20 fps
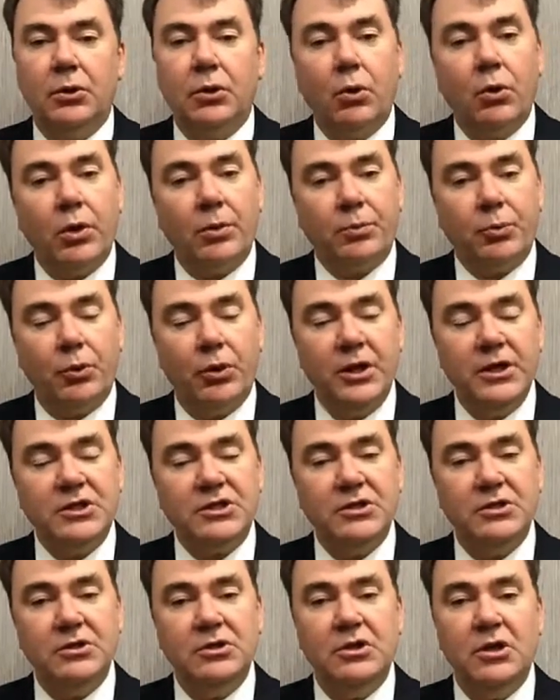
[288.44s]

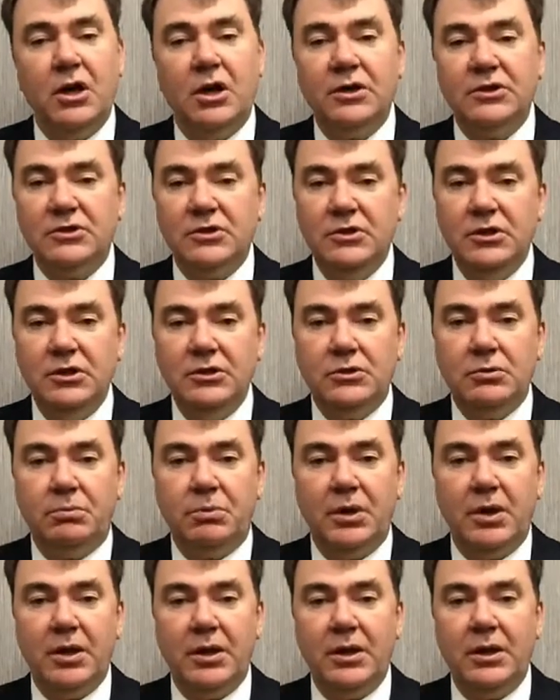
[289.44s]
Corporation does need to
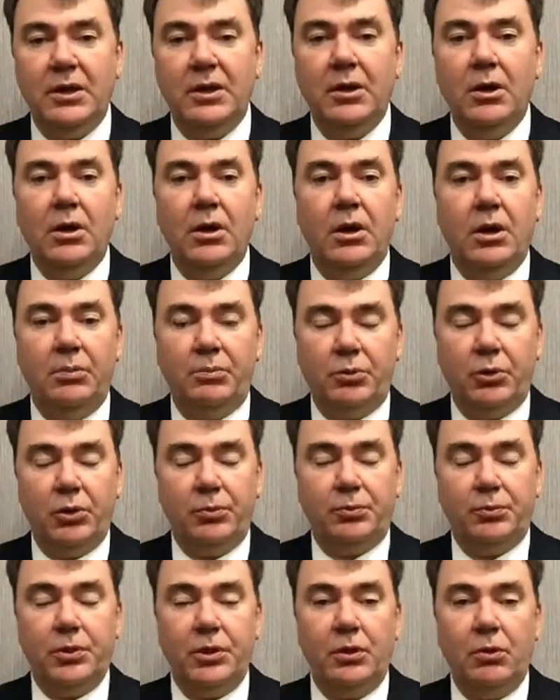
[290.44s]
pay
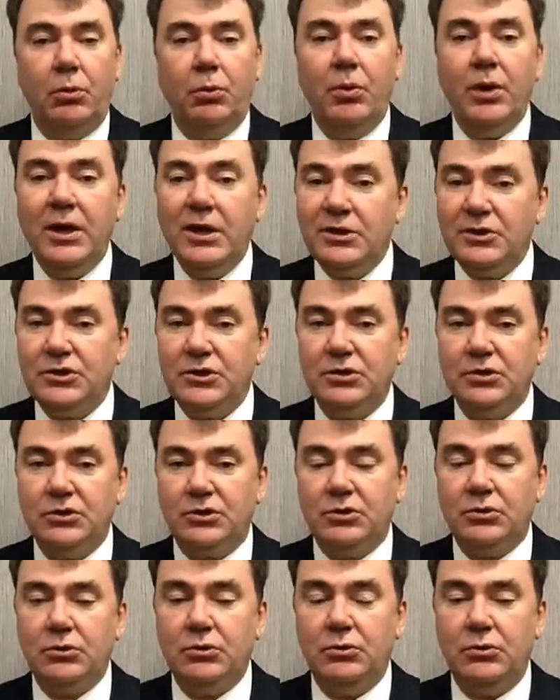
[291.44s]
appropriate
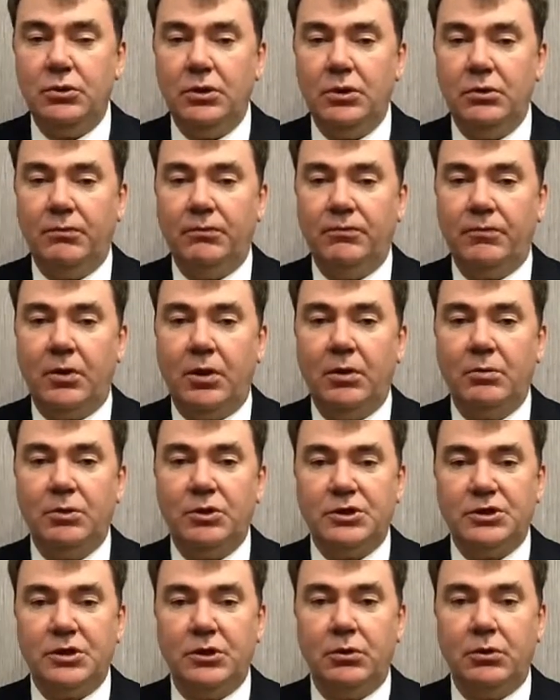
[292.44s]
wages to the
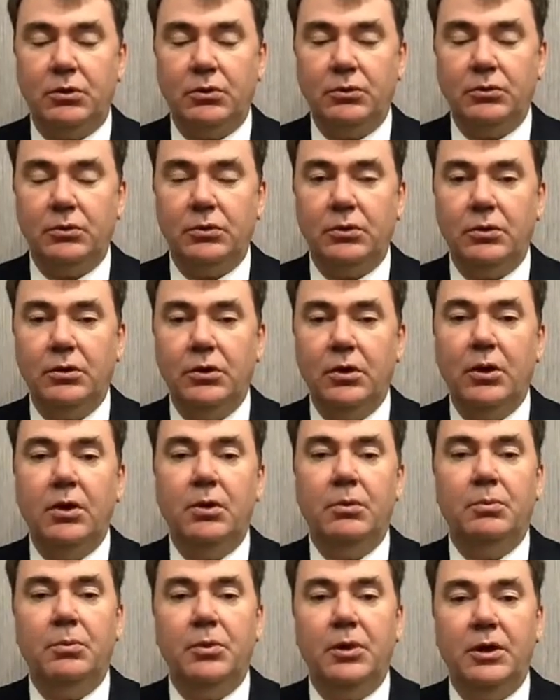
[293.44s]
farmer shareholder,
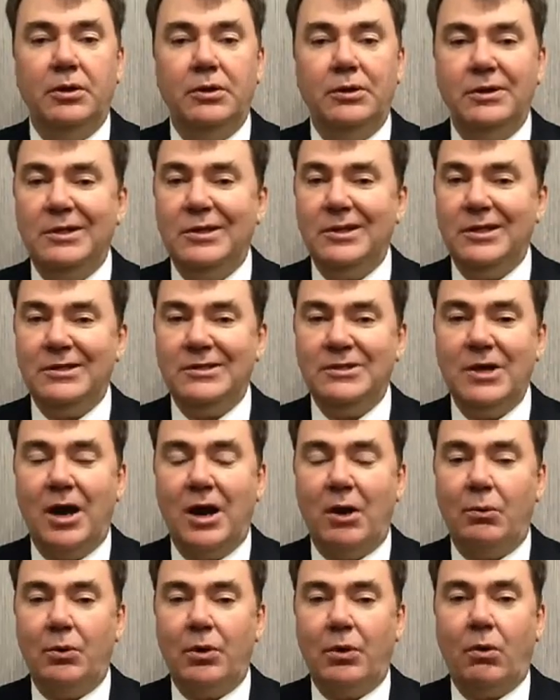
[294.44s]
but is
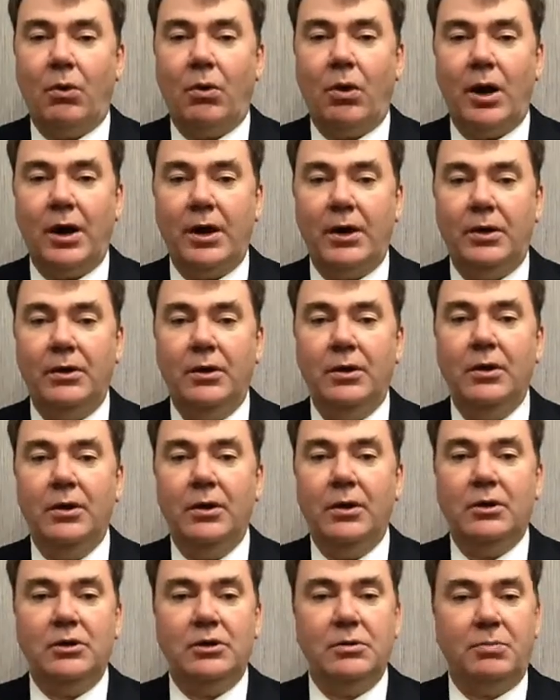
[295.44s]
not required
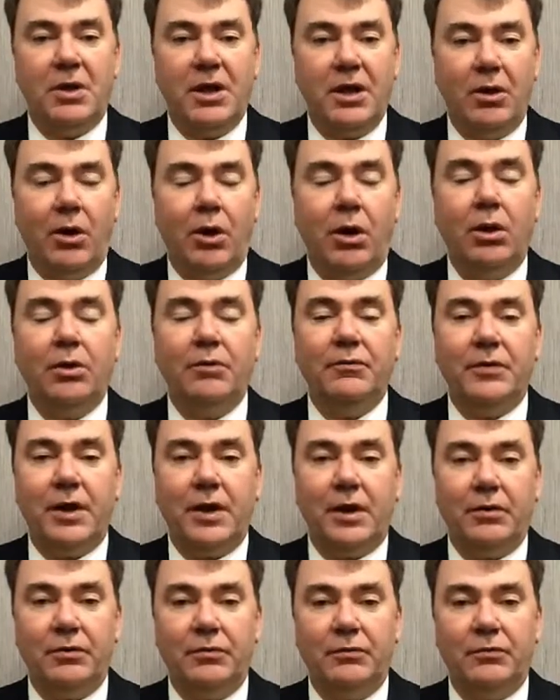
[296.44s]
to pay all of it
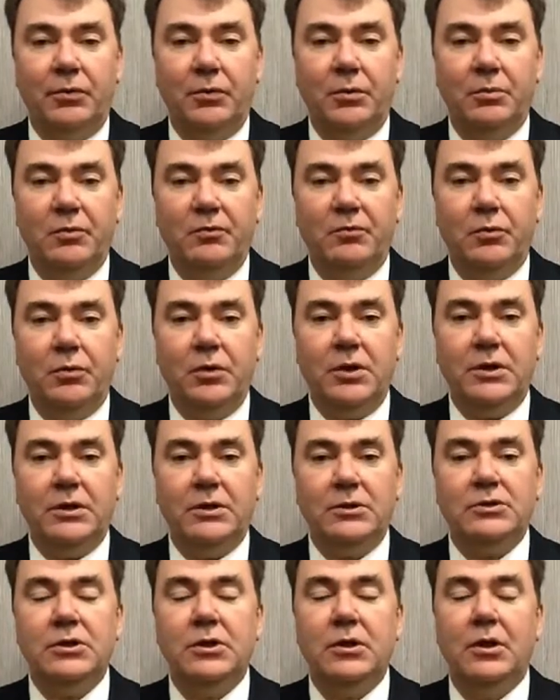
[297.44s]
out in the form of a
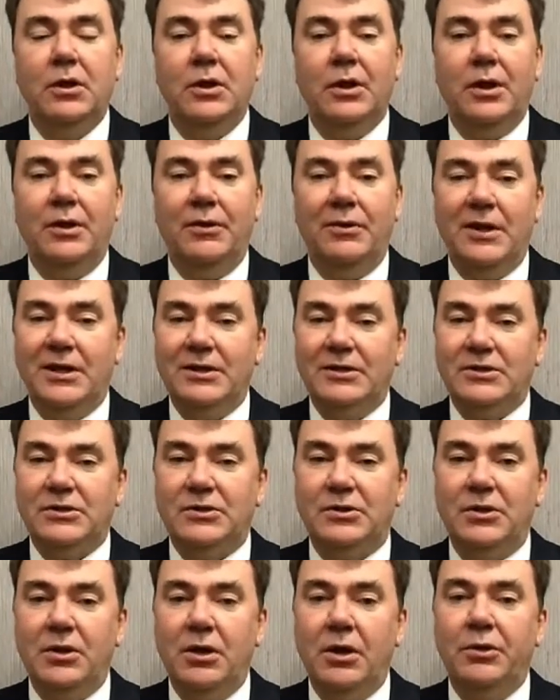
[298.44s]
wage. And
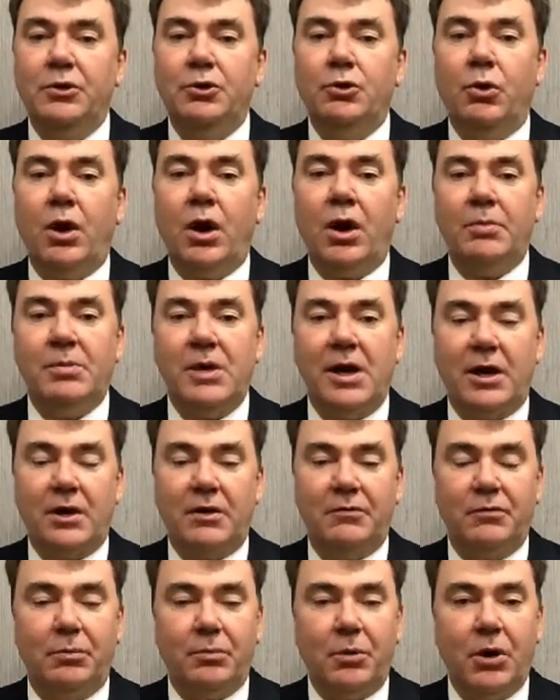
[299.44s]
that's the other
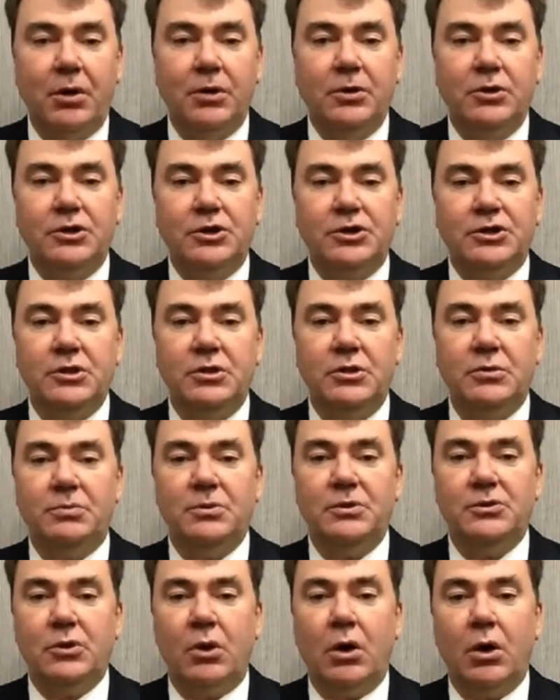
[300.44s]
drawback of a partnership,
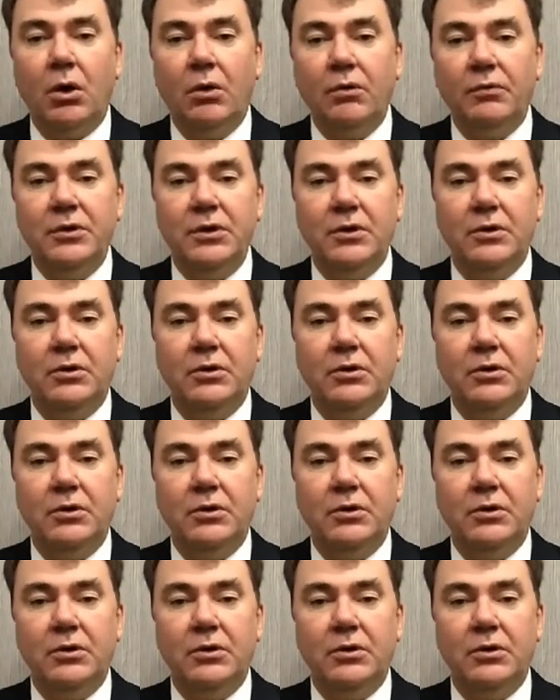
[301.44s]
is all the